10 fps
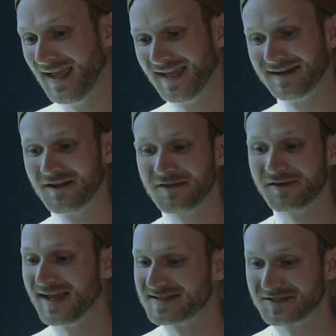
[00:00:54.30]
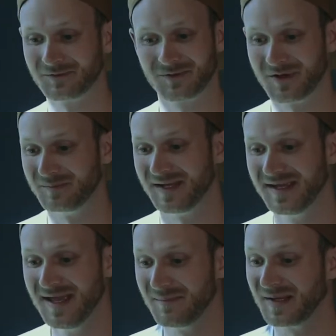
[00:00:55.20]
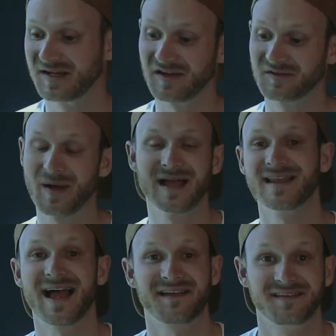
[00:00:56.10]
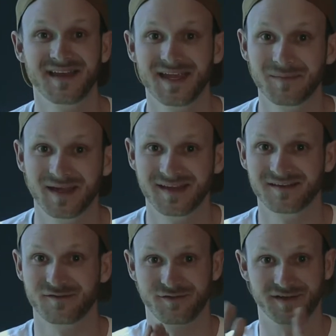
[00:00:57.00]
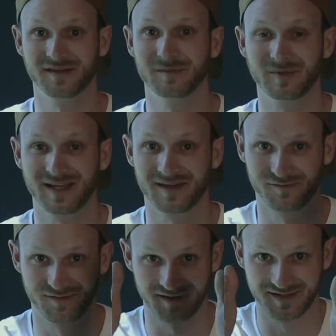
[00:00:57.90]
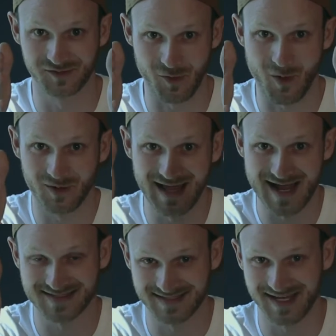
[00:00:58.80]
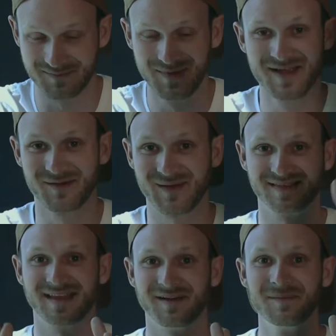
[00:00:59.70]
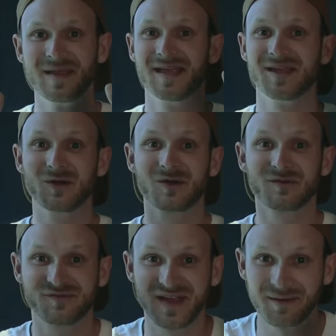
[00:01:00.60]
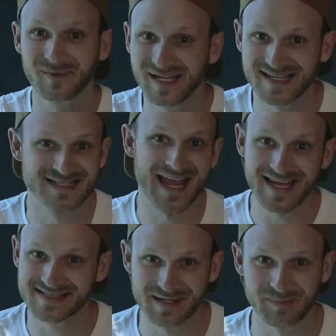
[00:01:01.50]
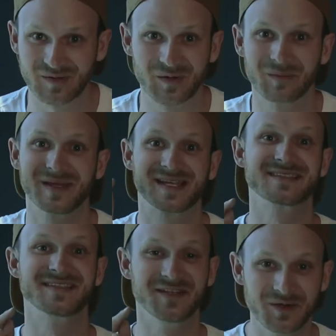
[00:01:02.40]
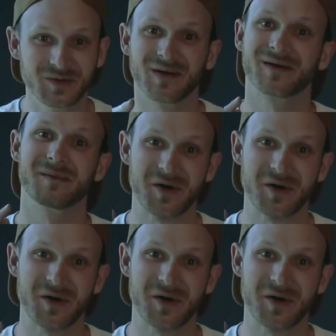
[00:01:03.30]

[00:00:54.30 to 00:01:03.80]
And another answer could be because my last name is fill in the blank. Fill in your last name right there. Your family is atypical because you are a